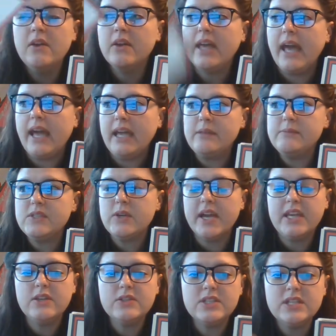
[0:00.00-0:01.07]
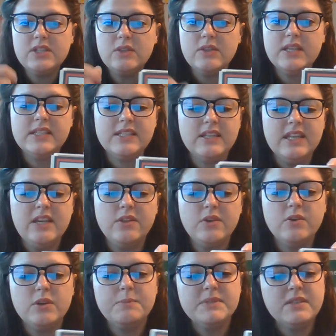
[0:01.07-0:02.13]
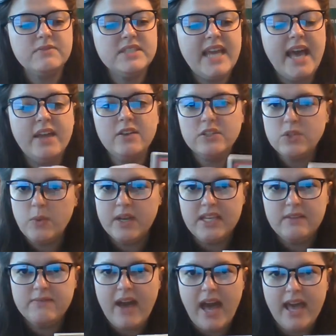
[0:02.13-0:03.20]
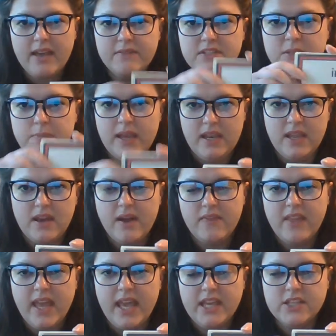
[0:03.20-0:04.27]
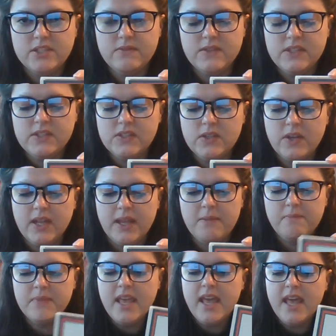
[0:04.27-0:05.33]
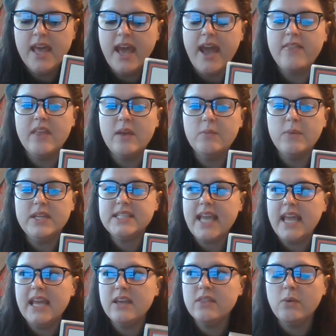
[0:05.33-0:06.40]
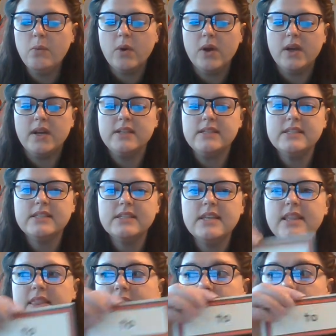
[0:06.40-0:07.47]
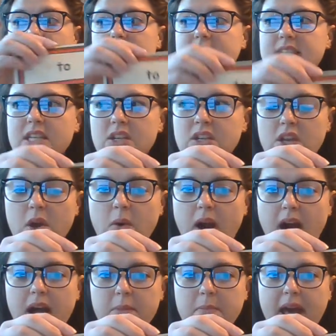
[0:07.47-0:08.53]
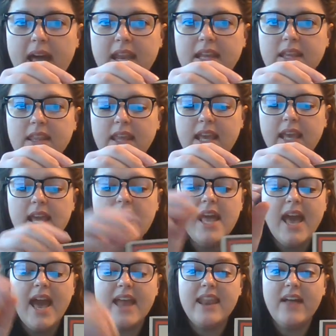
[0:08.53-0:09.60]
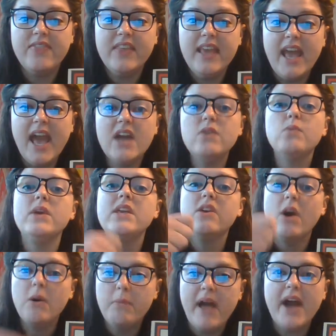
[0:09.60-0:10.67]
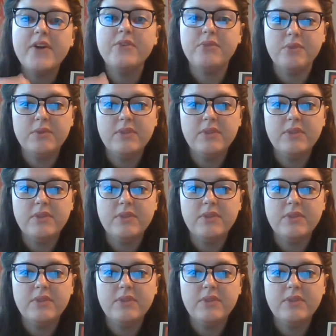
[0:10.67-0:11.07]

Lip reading: Okay, so I usually do this in either groups of 10 or 25, depending on the age of the student. And then we take the words that they didn't know automatically. And at the end, we go back through